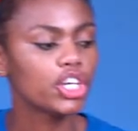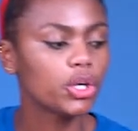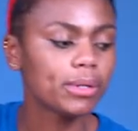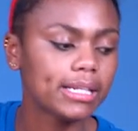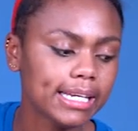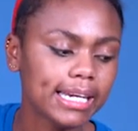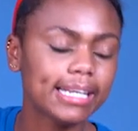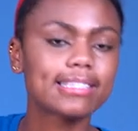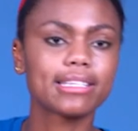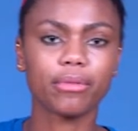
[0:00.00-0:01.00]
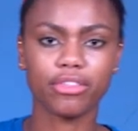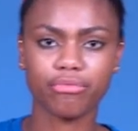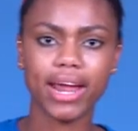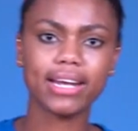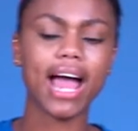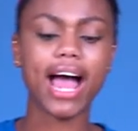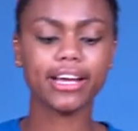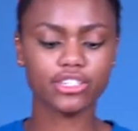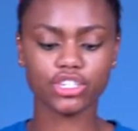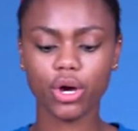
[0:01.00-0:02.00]
you will need some thread.
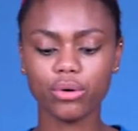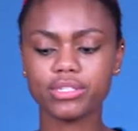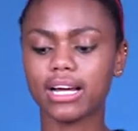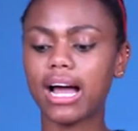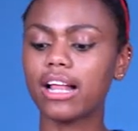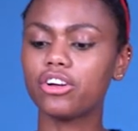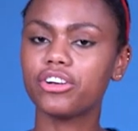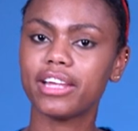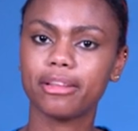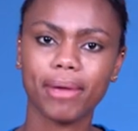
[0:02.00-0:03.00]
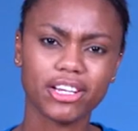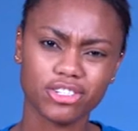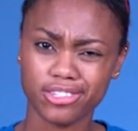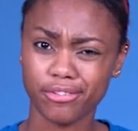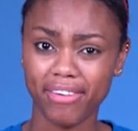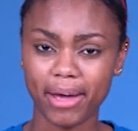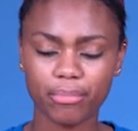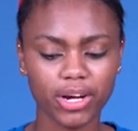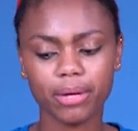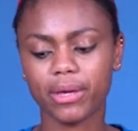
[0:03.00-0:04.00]
I chose a color that matches the
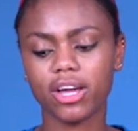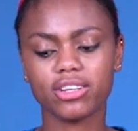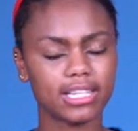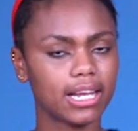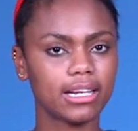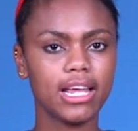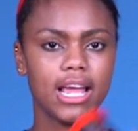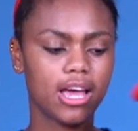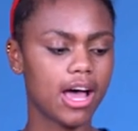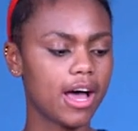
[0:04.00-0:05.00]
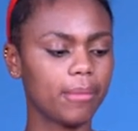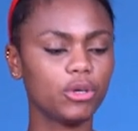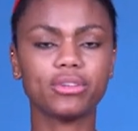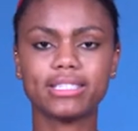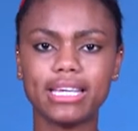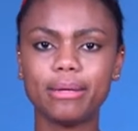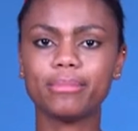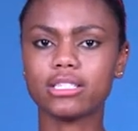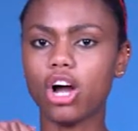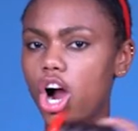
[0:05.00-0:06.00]
fabric because then um, your
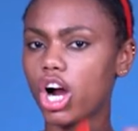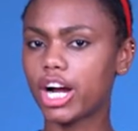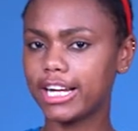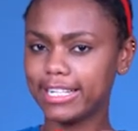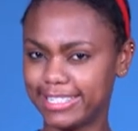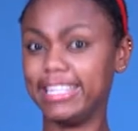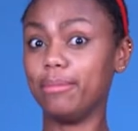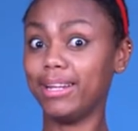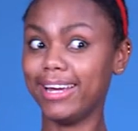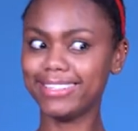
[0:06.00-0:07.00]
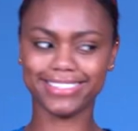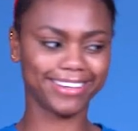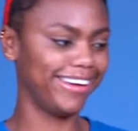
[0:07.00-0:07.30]
seams are seamless.